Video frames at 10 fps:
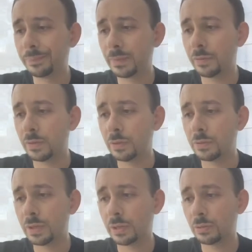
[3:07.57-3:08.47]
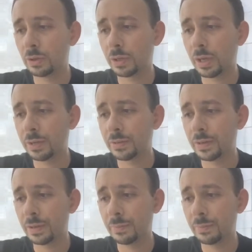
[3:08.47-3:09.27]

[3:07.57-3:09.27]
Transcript: If you take a look at